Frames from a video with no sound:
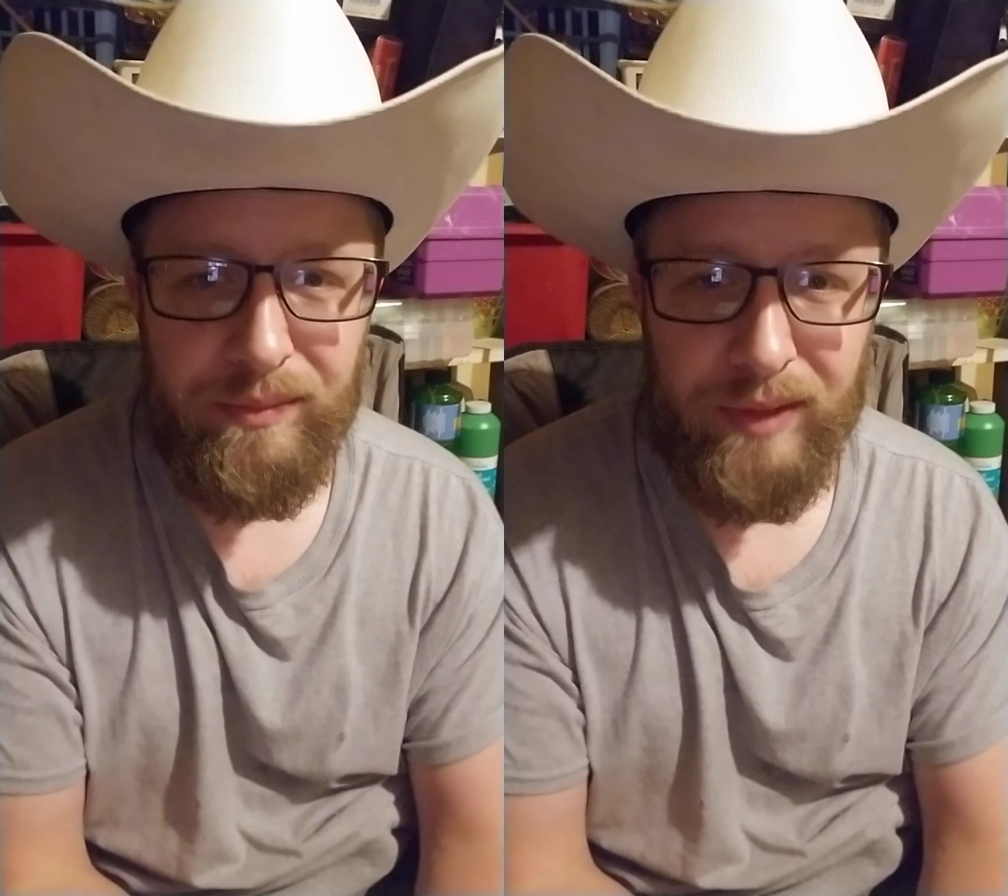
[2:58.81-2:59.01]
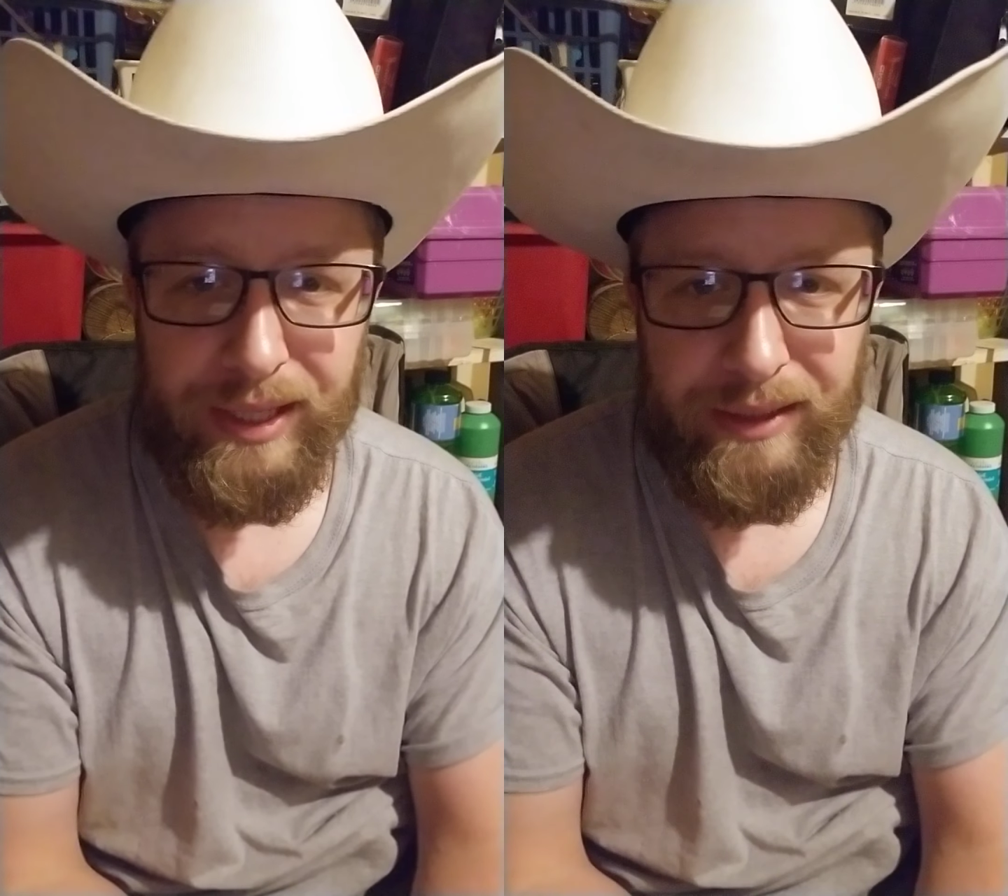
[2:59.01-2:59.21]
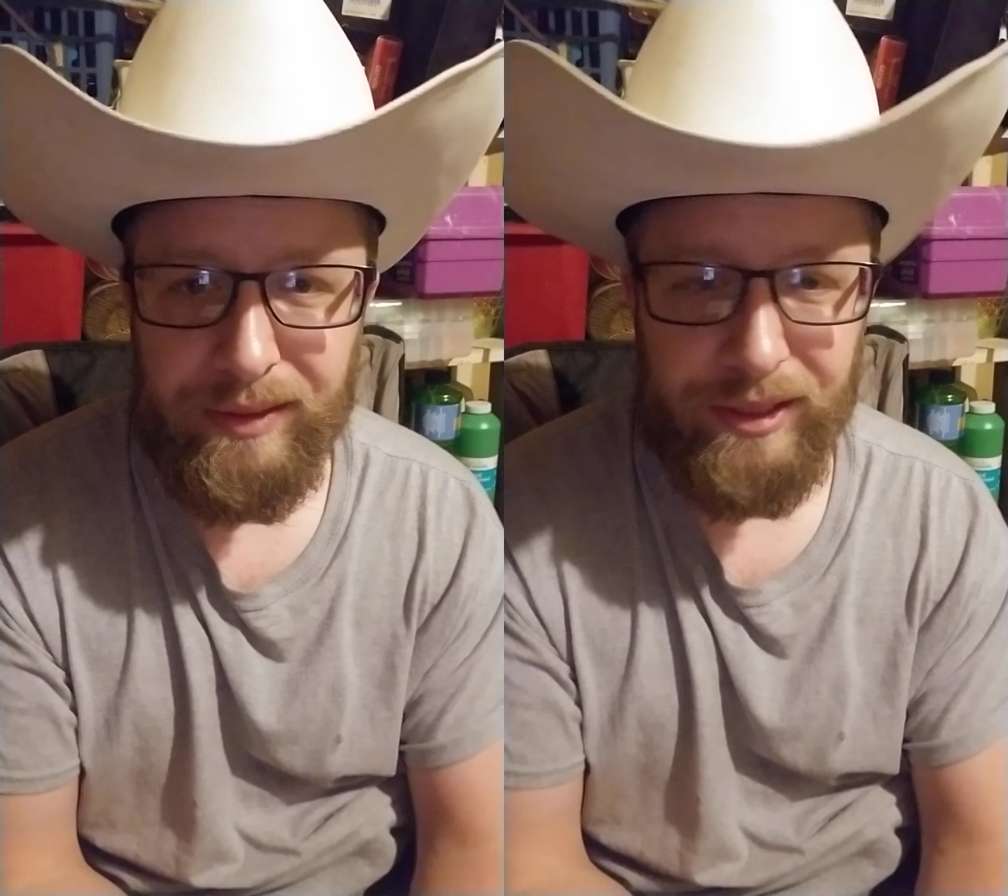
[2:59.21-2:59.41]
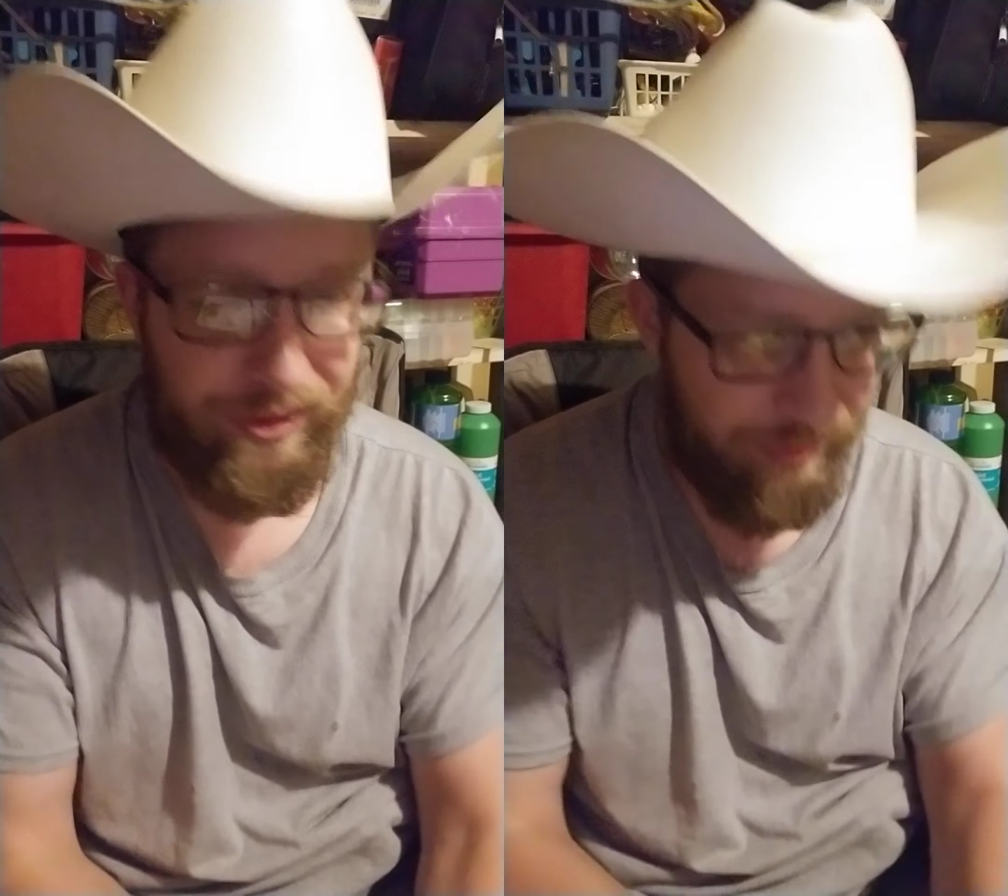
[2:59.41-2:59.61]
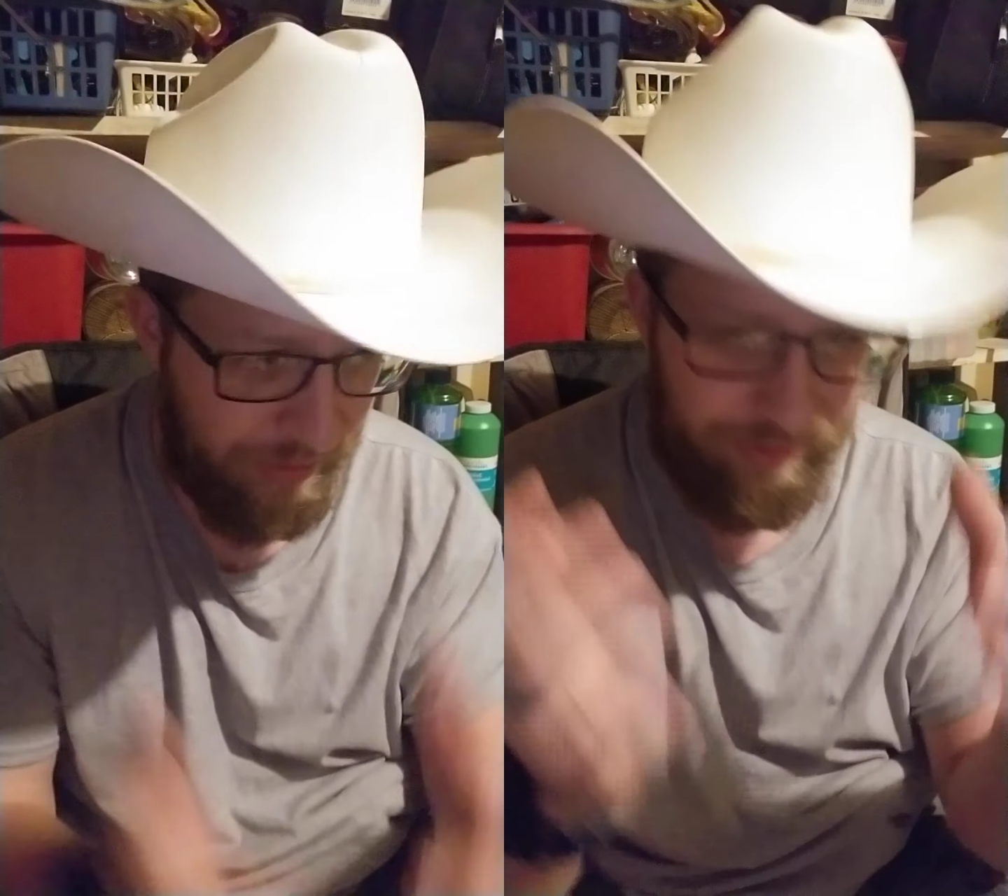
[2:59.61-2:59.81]
Like,
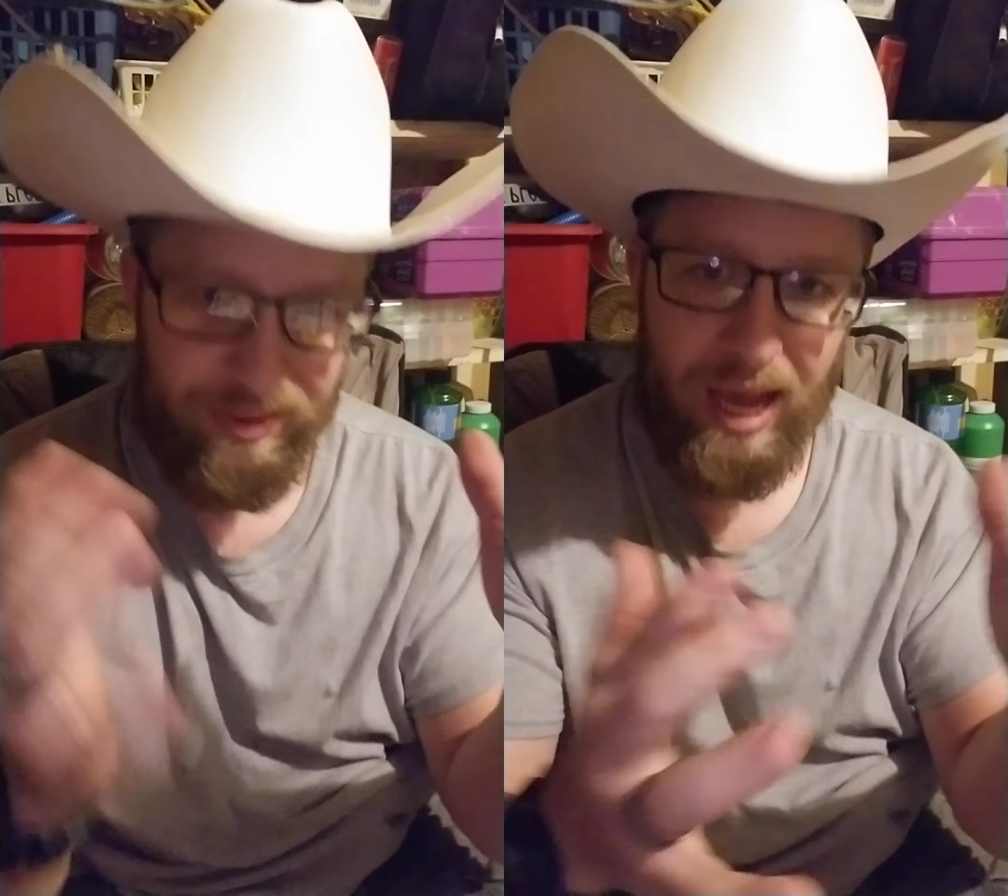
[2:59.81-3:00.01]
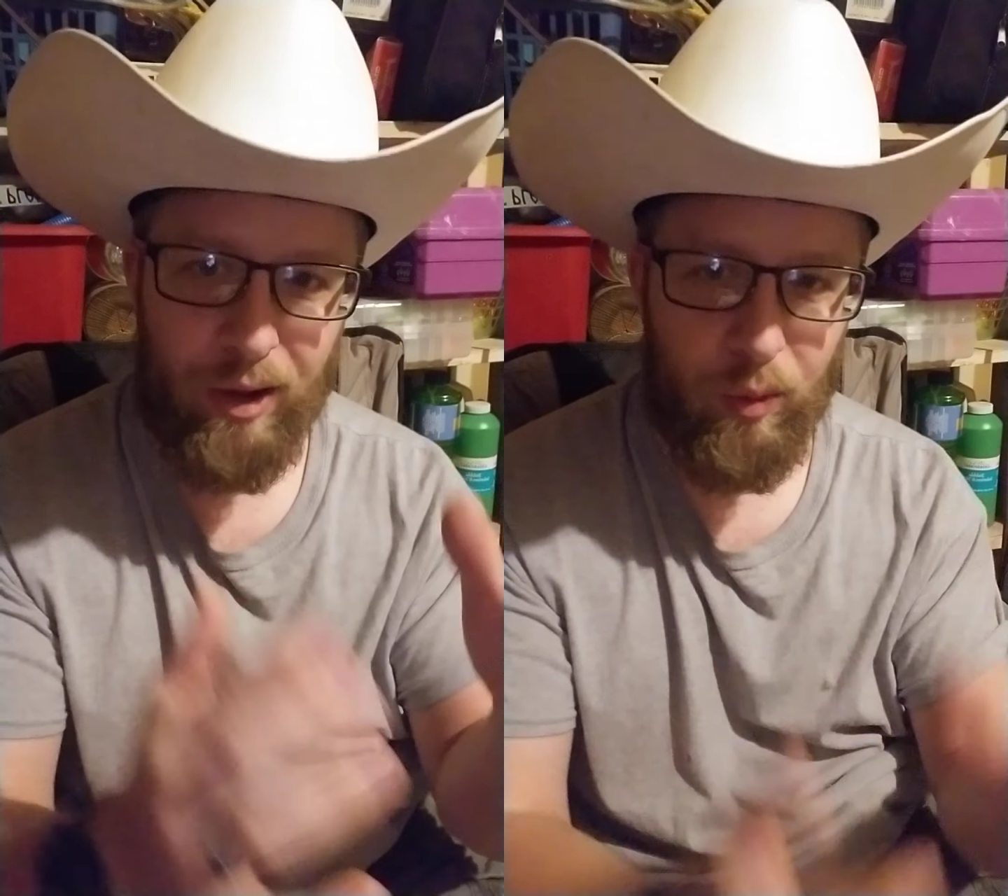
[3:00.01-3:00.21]
he's that